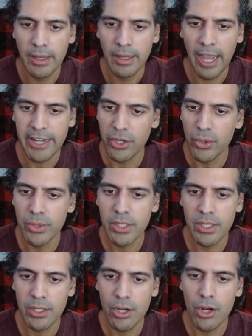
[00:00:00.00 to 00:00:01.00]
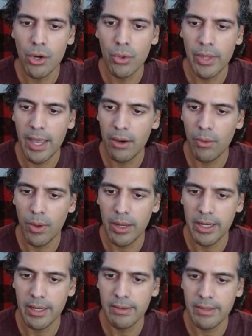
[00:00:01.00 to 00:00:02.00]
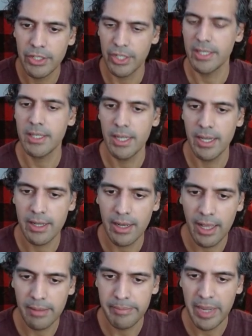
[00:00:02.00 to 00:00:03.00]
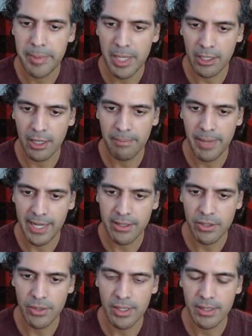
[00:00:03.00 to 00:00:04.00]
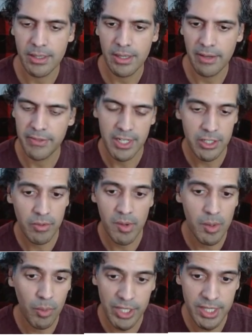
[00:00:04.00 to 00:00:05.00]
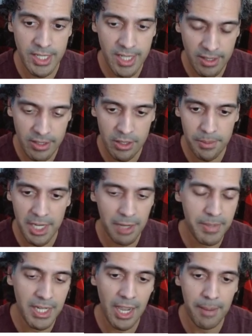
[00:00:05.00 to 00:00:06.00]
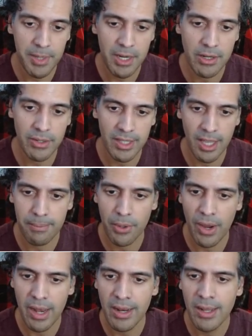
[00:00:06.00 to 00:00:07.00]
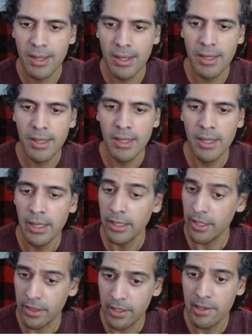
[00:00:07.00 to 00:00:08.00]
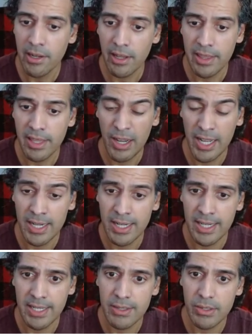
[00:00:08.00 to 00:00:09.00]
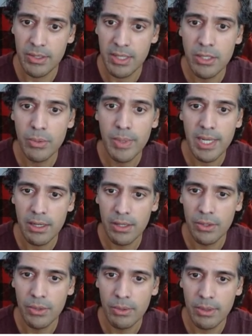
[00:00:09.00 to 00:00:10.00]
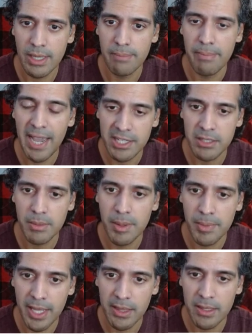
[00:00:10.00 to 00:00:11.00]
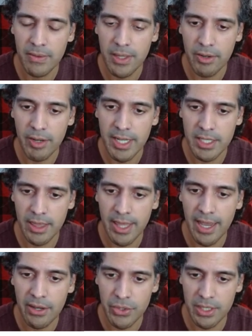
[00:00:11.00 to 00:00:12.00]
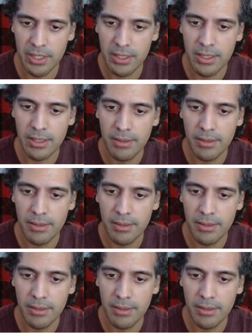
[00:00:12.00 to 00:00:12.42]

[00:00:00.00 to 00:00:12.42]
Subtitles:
I don't know that one just yet. Maybe I'll come back to it. If the interviewer wants to tell it to me, I'd be happy to do it at that point. The third thought is, since we know the maximum length of the array is 1,000,